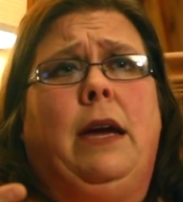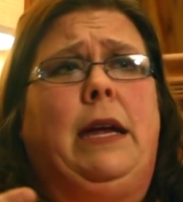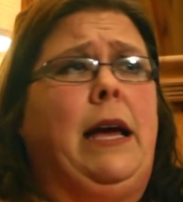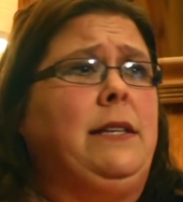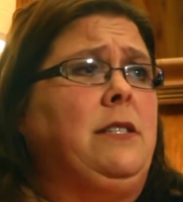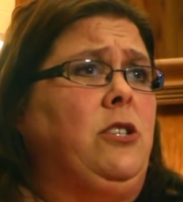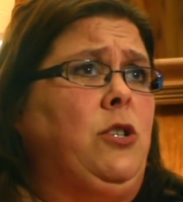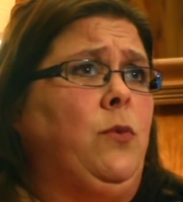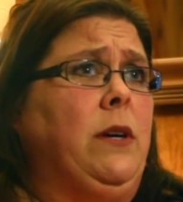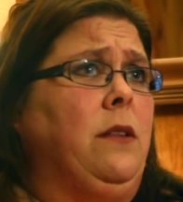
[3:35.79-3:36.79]
It has to
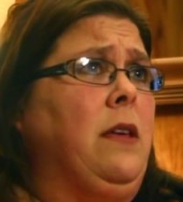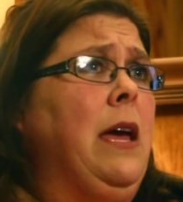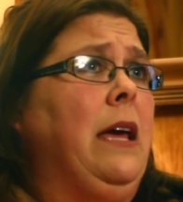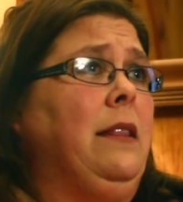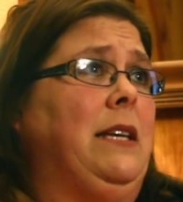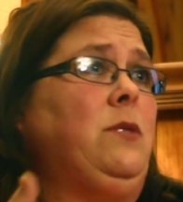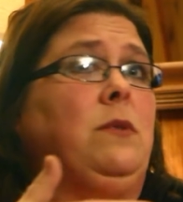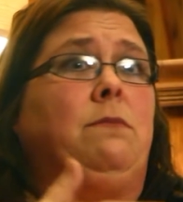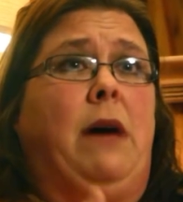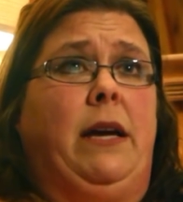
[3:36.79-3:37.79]
do with, this
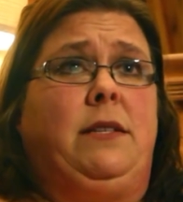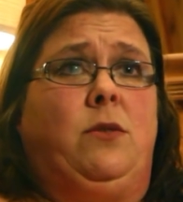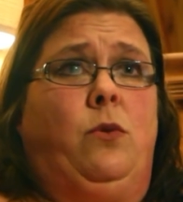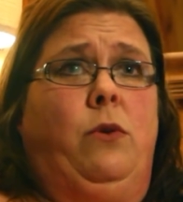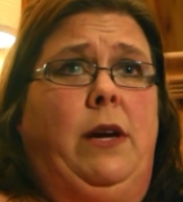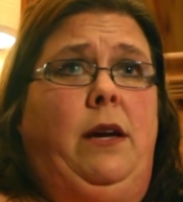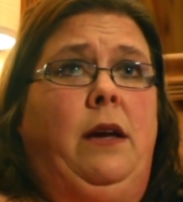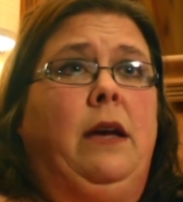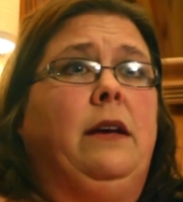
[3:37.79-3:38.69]
was my story.